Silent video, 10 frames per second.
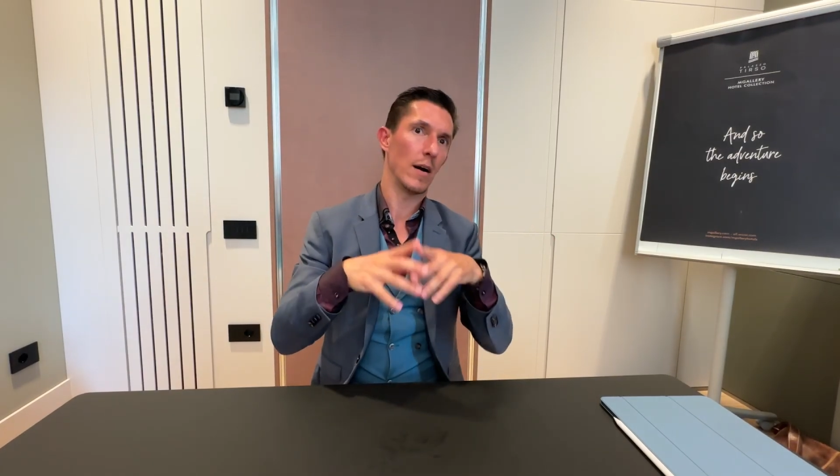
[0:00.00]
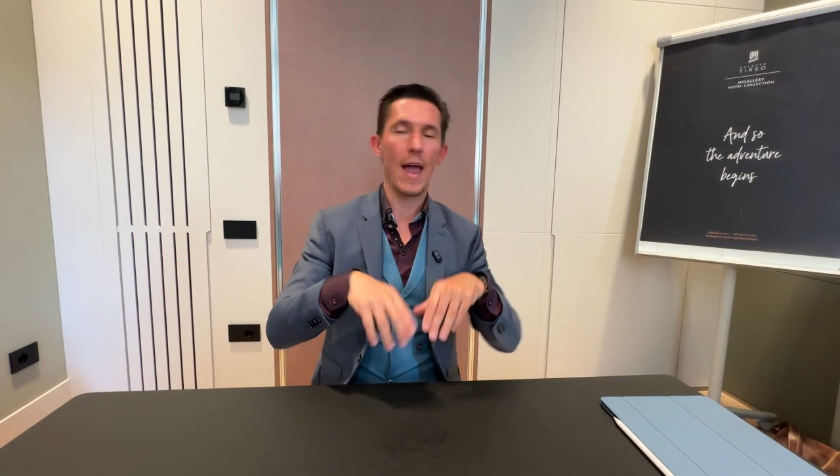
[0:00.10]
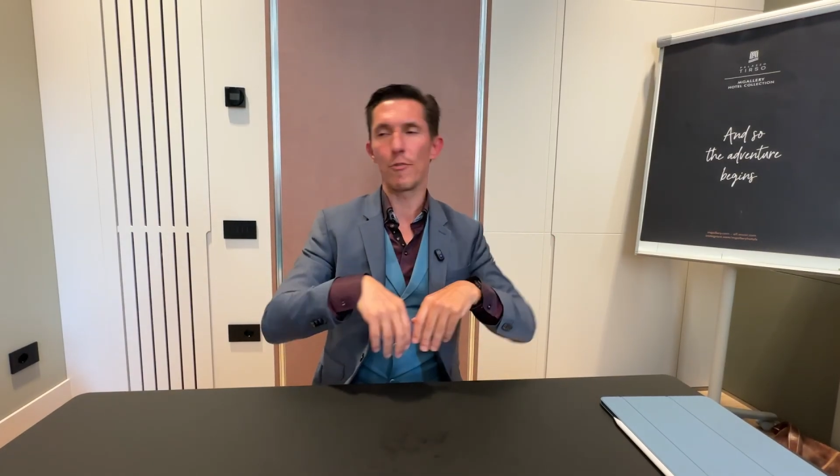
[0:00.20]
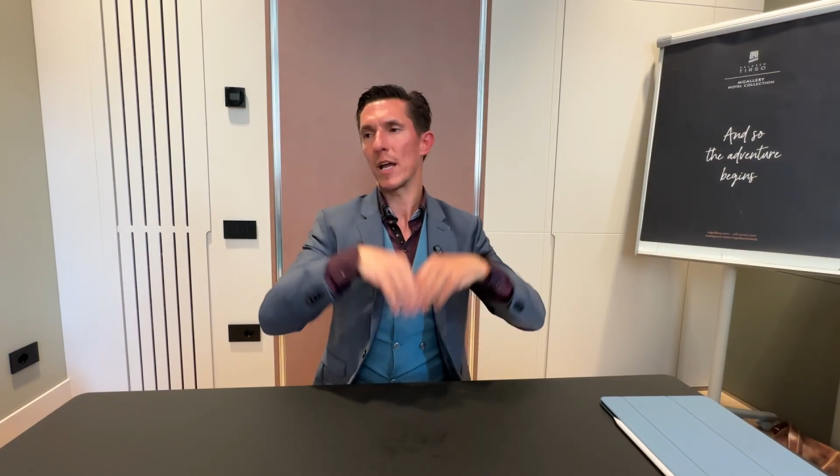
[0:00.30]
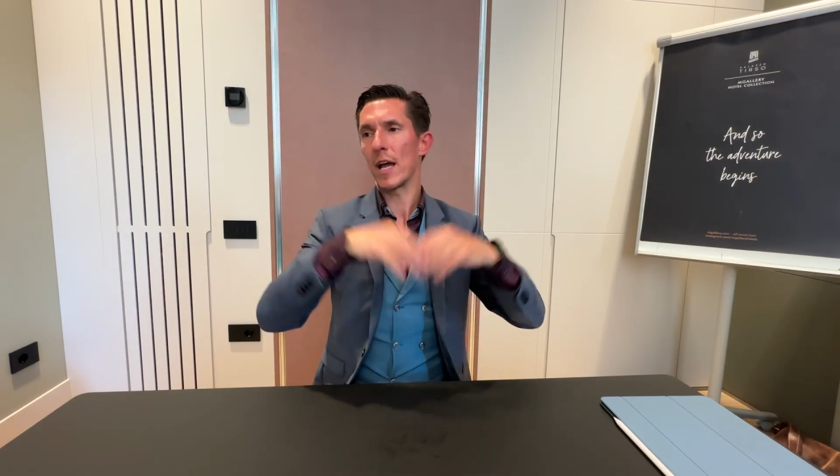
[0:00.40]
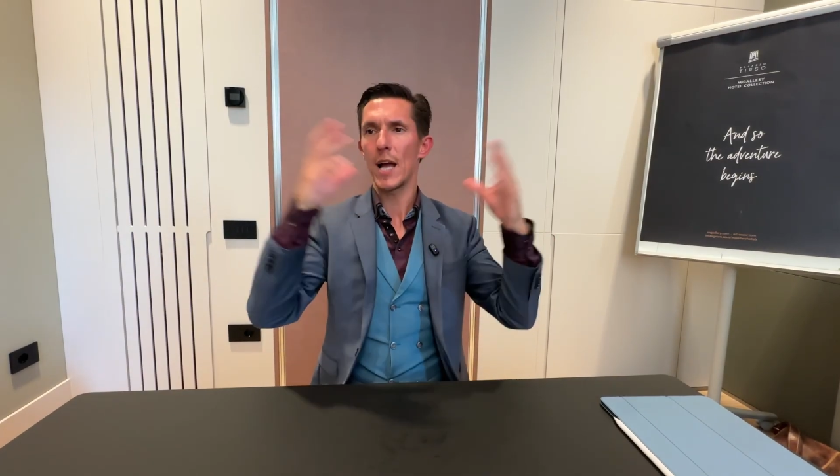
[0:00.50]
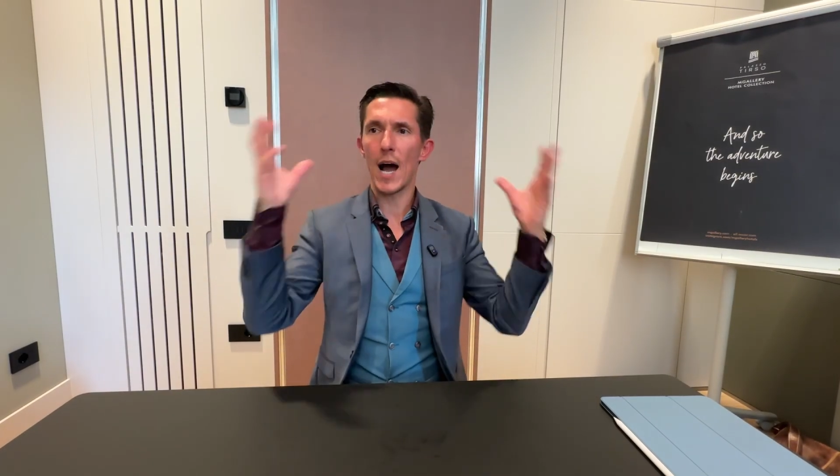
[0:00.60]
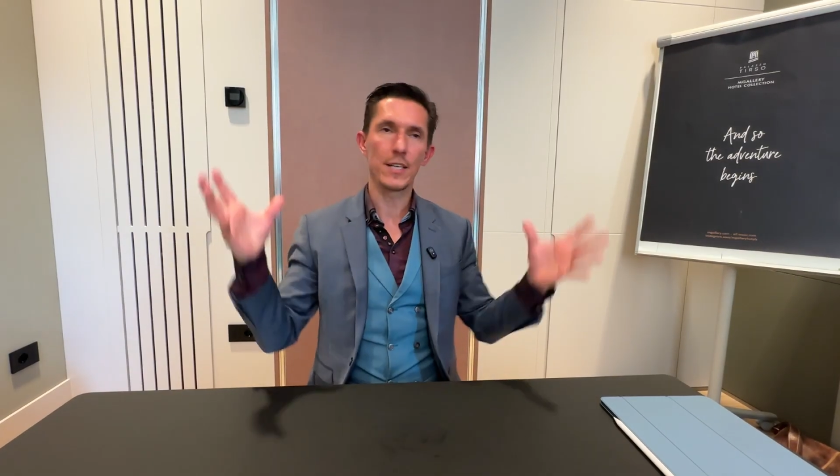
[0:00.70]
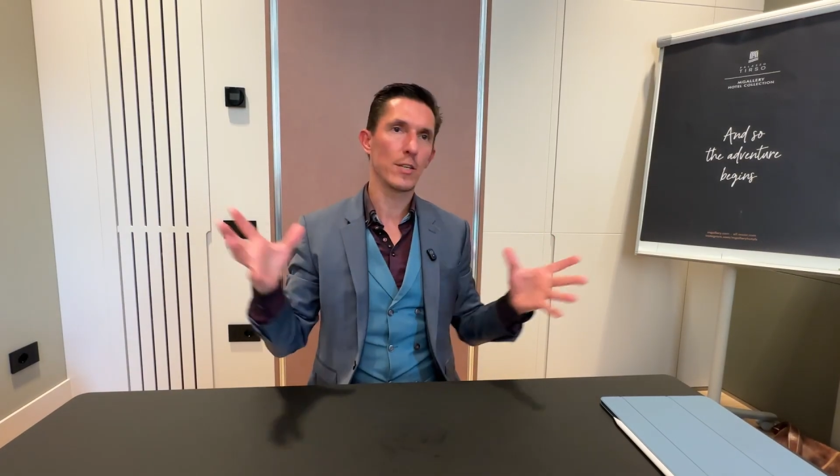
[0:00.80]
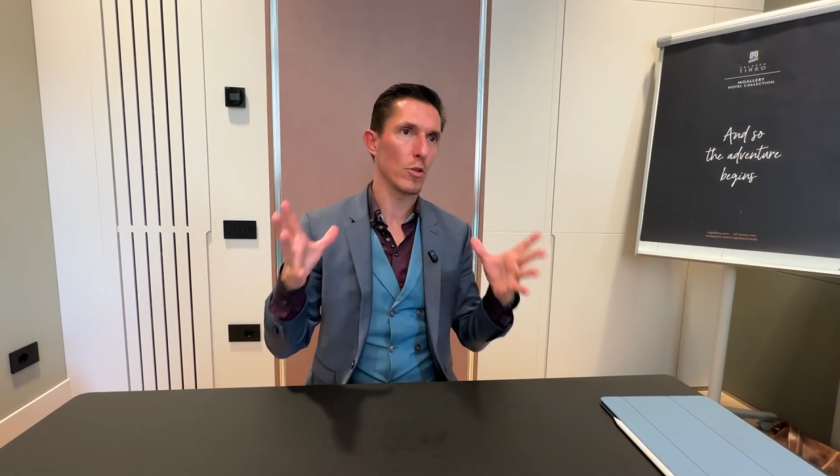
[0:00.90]
Every
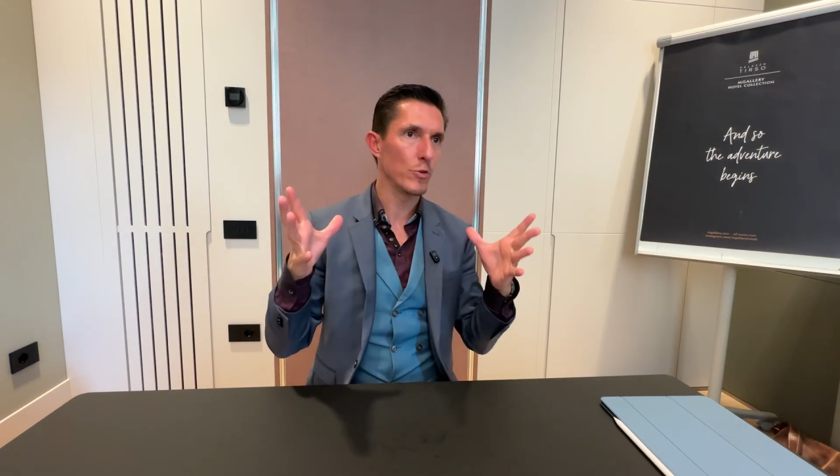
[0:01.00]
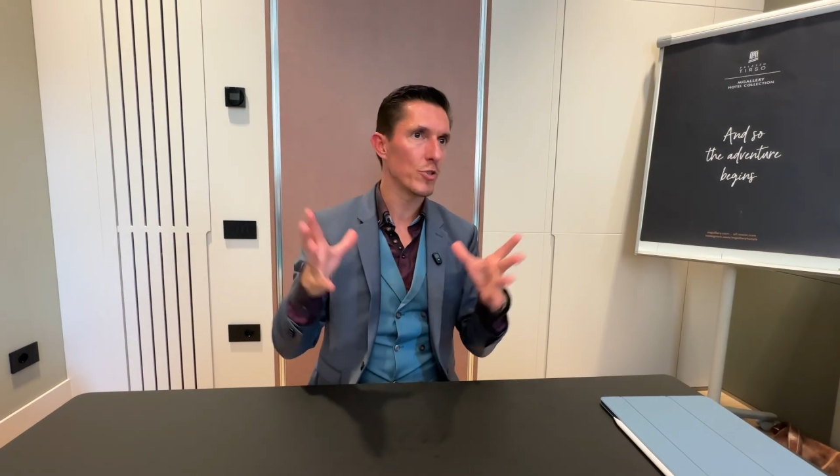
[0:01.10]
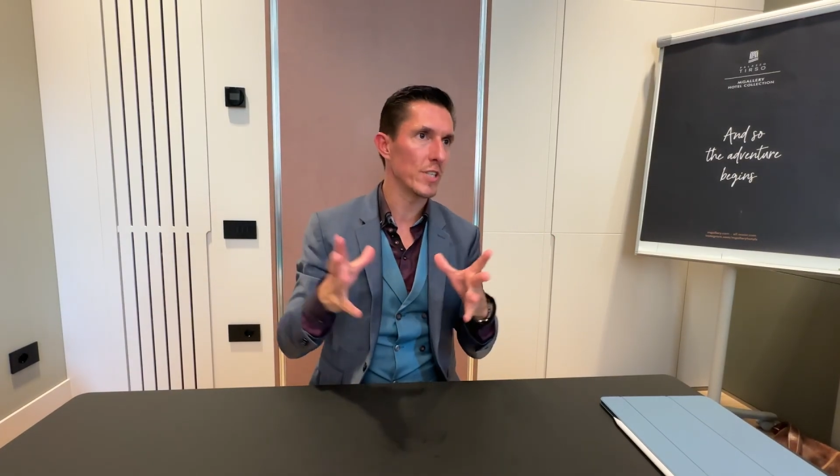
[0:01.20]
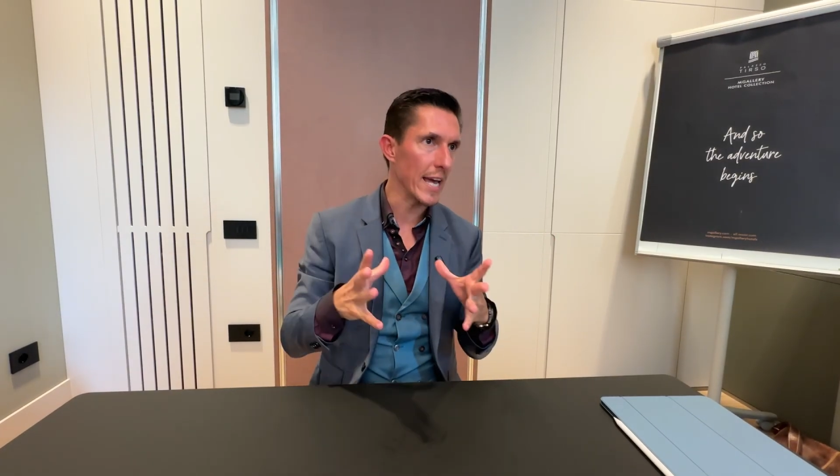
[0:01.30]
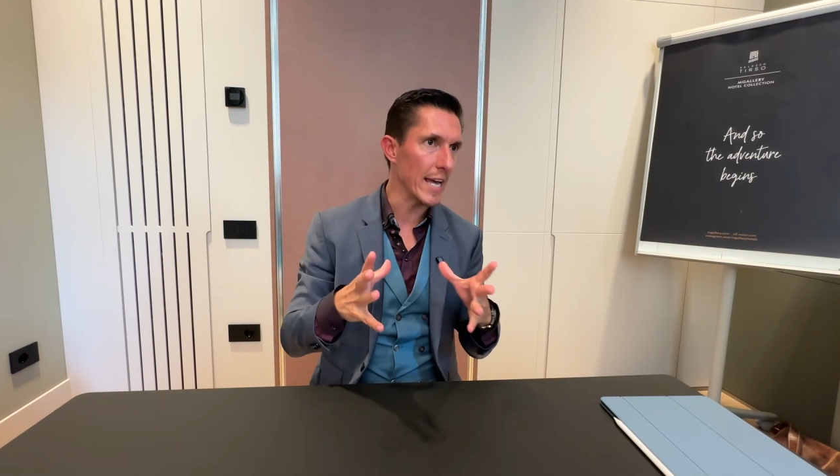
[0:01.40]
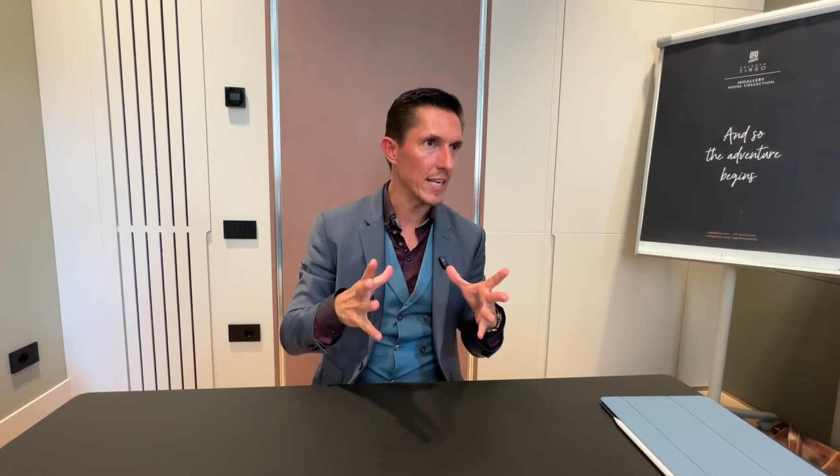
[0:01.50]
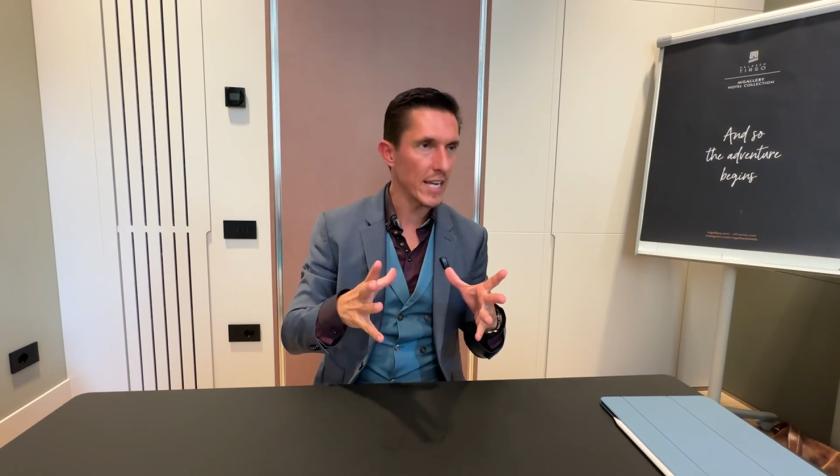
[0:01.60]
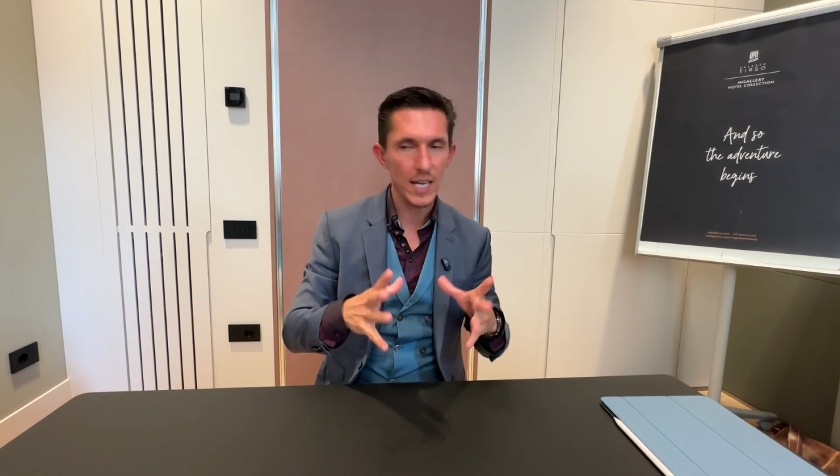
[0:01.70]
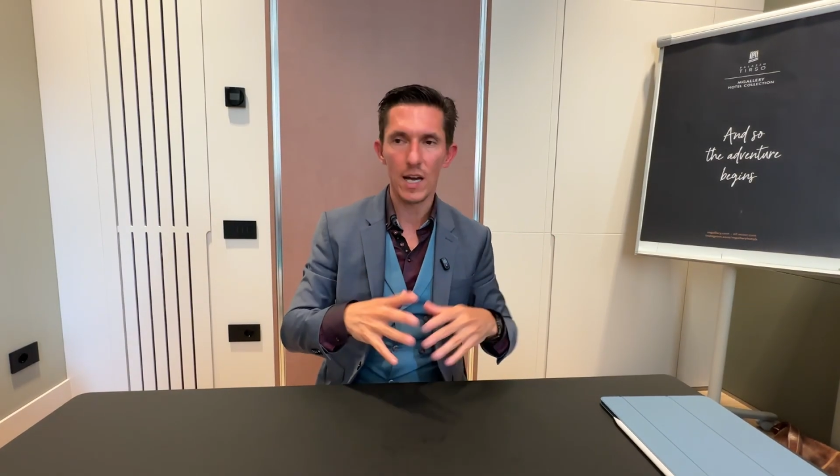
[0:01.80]
AI is hallucinating.